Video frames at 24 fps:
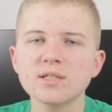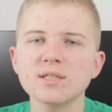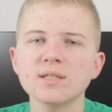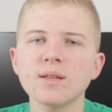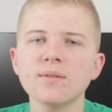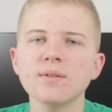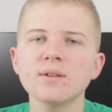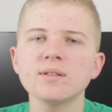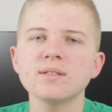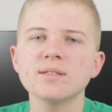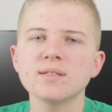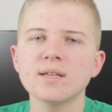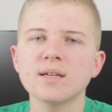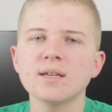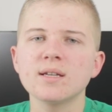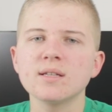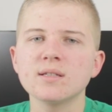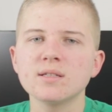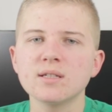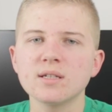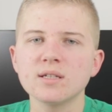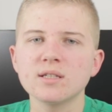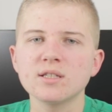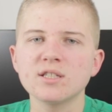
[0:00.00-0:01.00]
Something to take
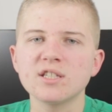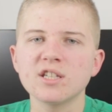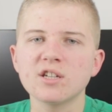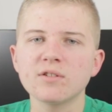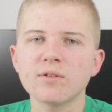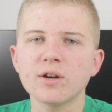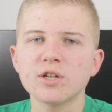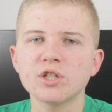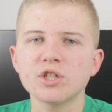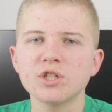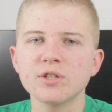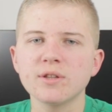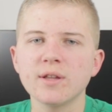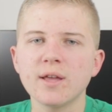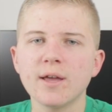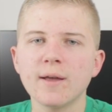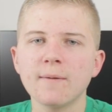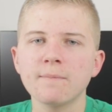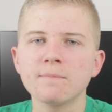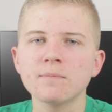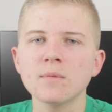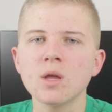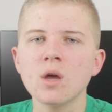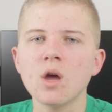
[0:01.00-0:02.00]
into consideration
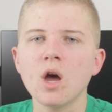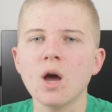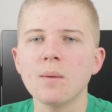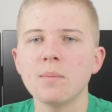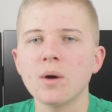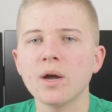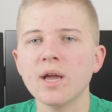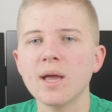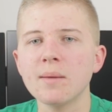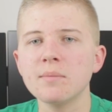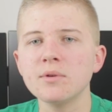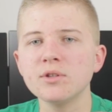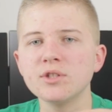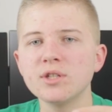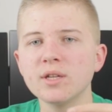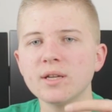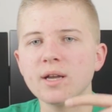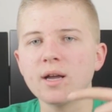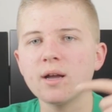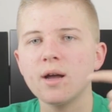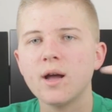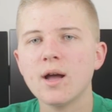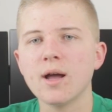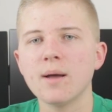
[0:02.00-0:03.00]
there. I am
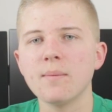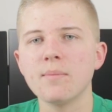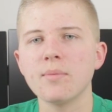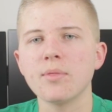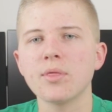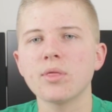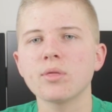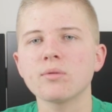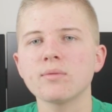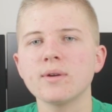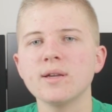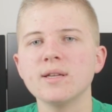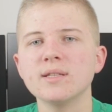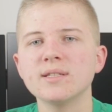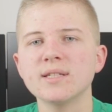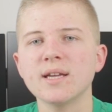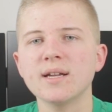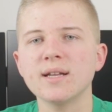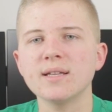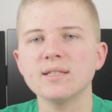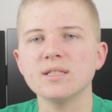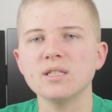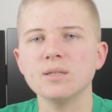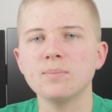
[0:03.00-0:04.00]
using three
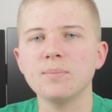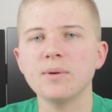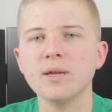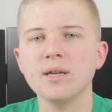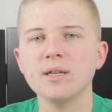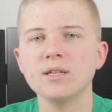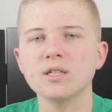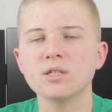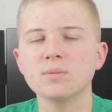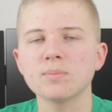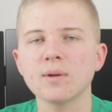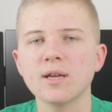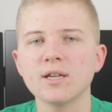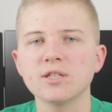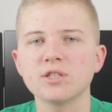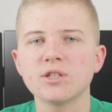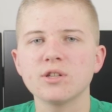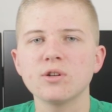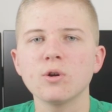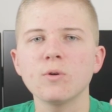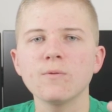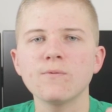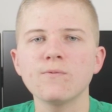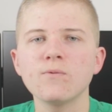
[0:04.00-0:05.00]
1080p displays,
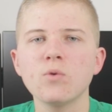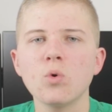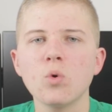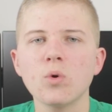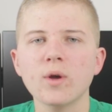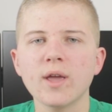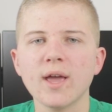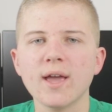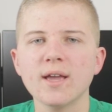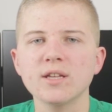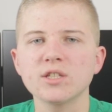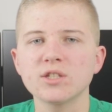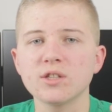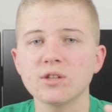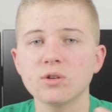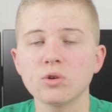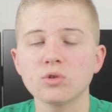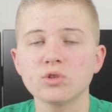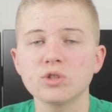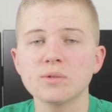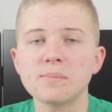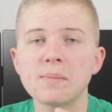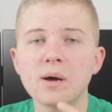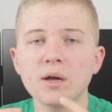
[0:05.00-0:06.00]
so they're not 4K, so they're
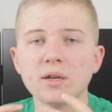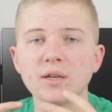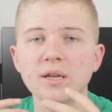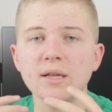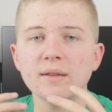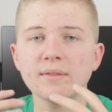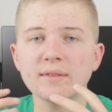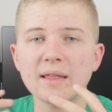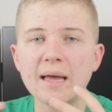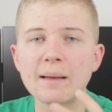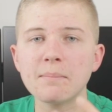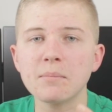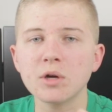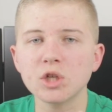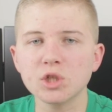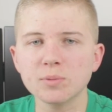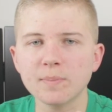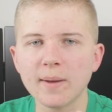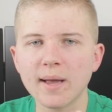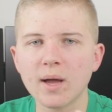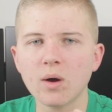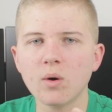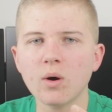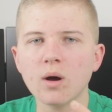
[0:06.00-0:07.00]
not demanding that much
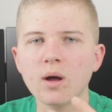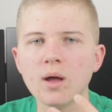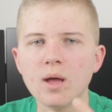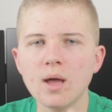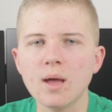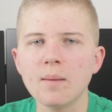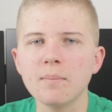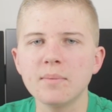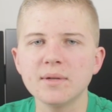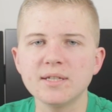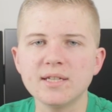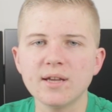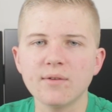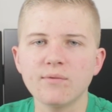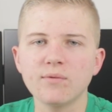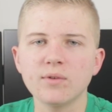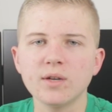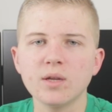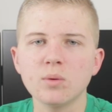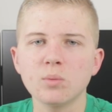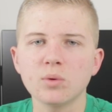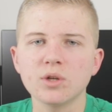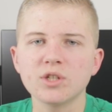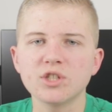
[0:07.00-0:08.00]
power, but
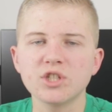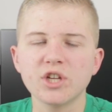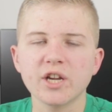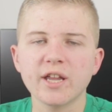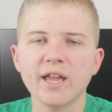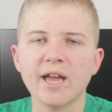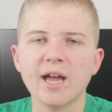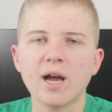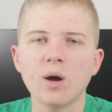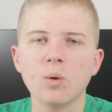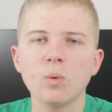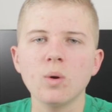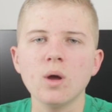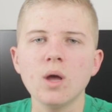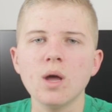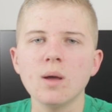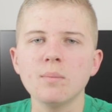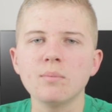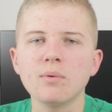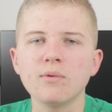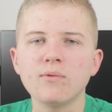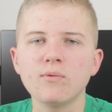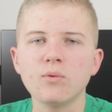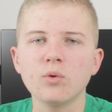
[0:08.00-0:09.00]
definitely want to check it out
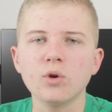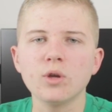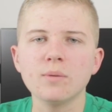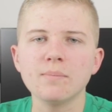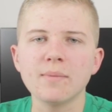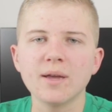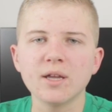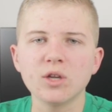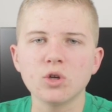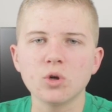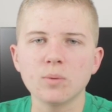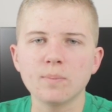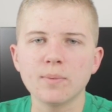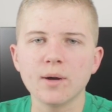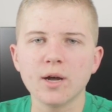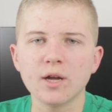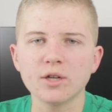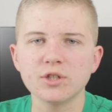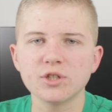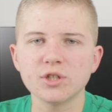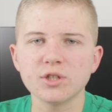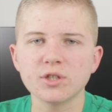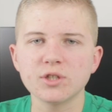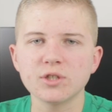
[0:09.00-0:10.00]
before you make your
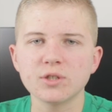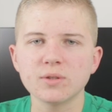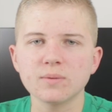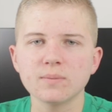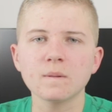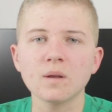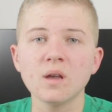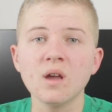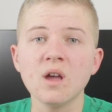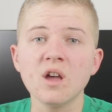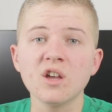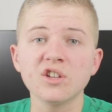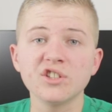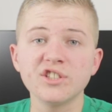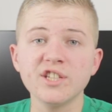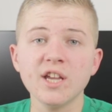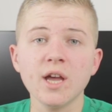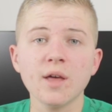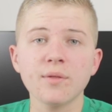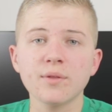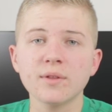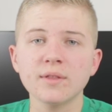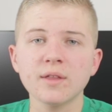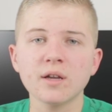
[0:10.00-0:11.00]
purchase. So
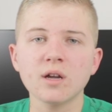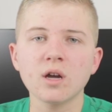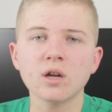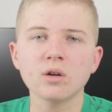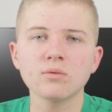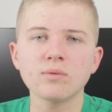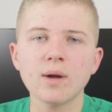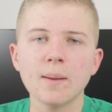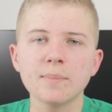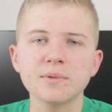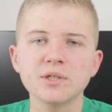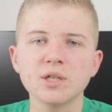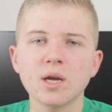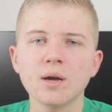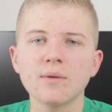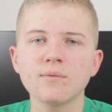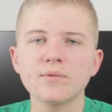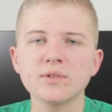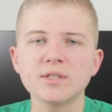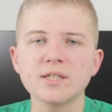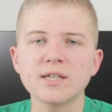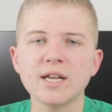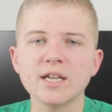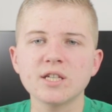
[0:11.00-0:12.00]
yeah, I think that kind of wraps up
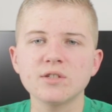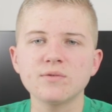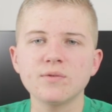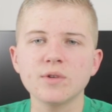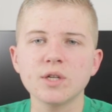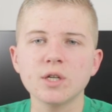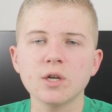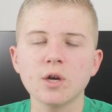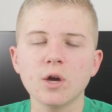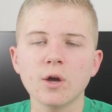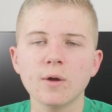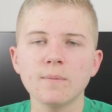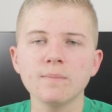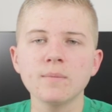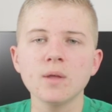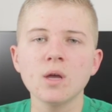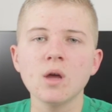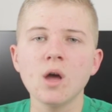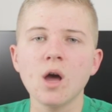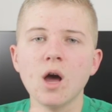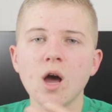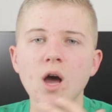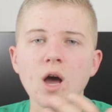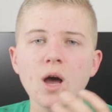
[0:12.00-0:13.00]
for today's video.
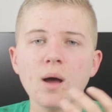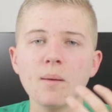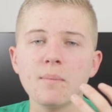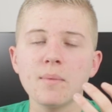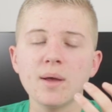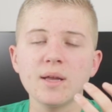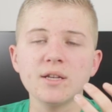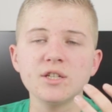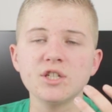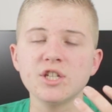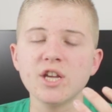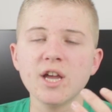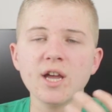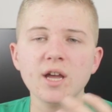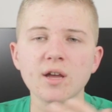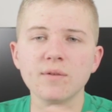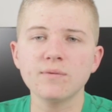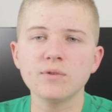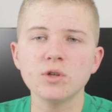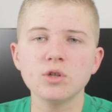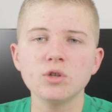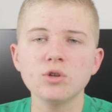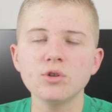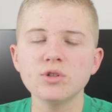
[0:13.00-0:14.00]
And yeah,
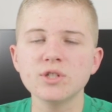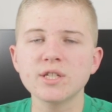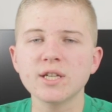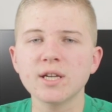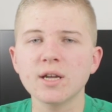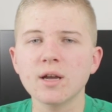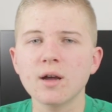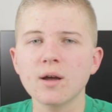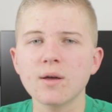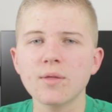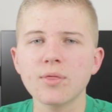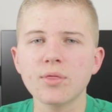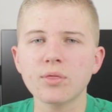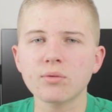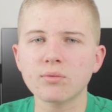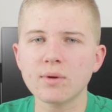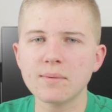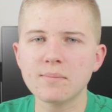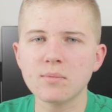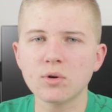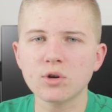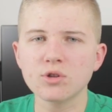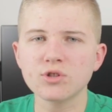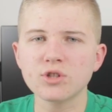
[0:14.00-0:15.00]
if you're using
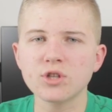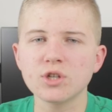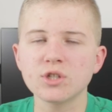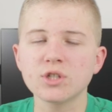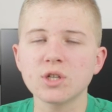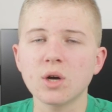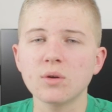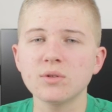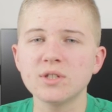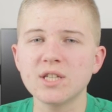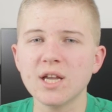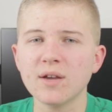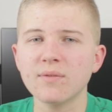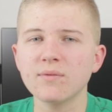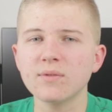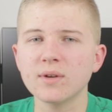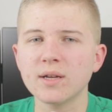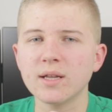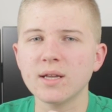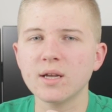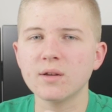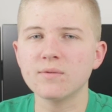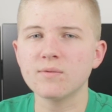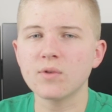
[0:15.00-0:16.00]
three monitors, I'd
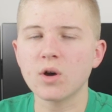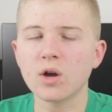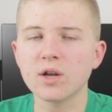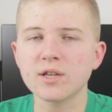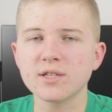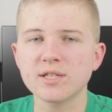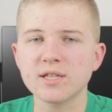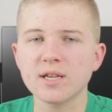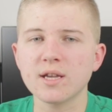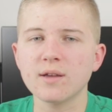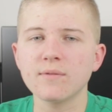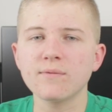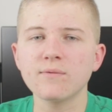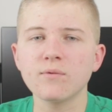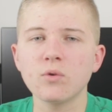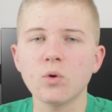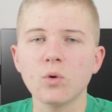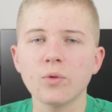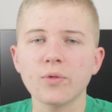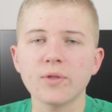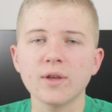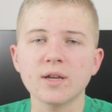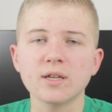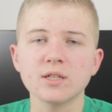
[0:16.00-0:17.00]
definitely advise it
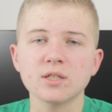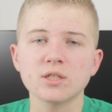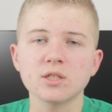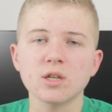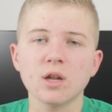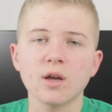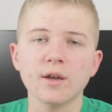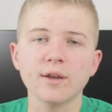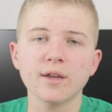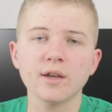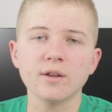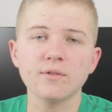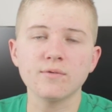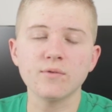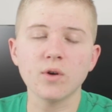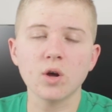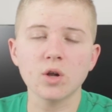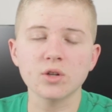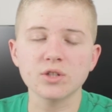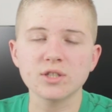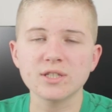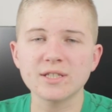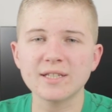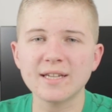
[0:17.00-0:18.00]
for things like
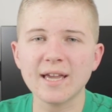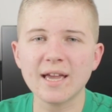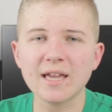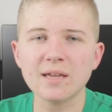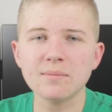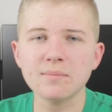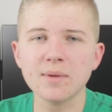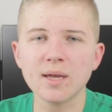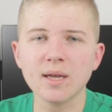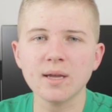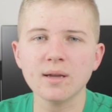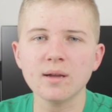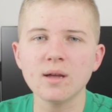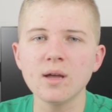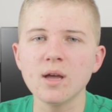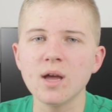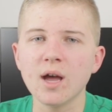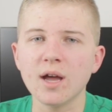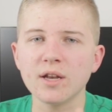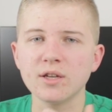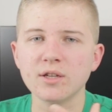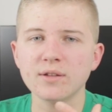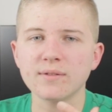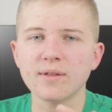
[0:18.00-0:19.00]
advanced gaming
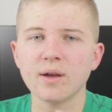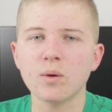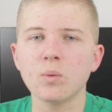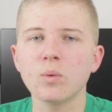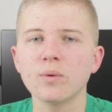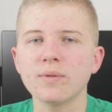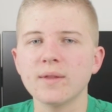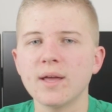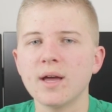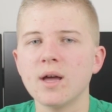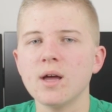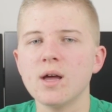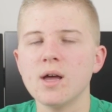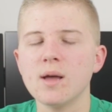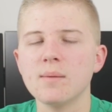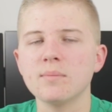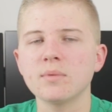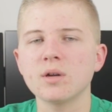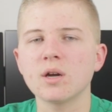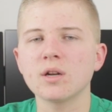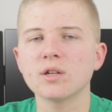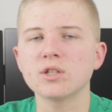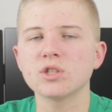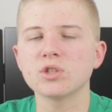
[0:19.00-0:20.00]
and you that want that
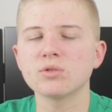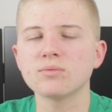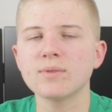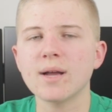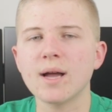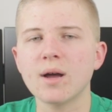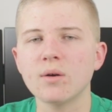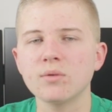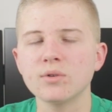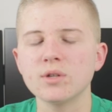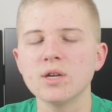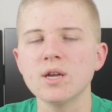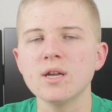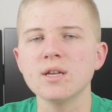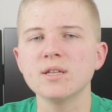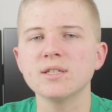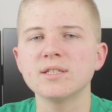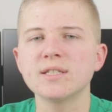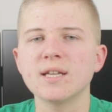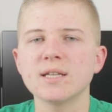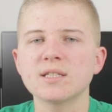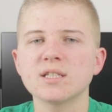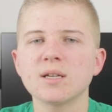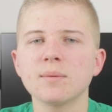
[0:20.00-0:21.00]
kind of surround
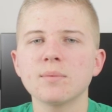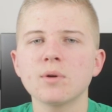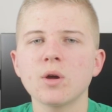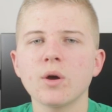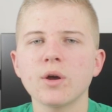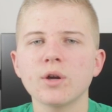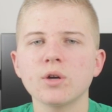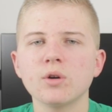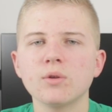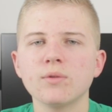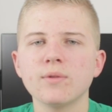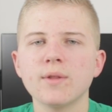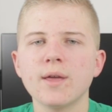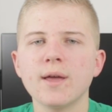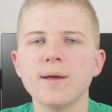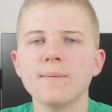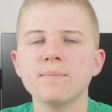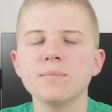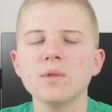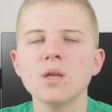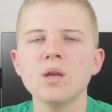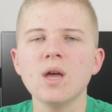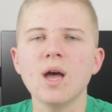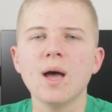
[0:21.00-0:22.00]
setup going on
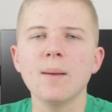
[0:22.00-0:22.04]
there.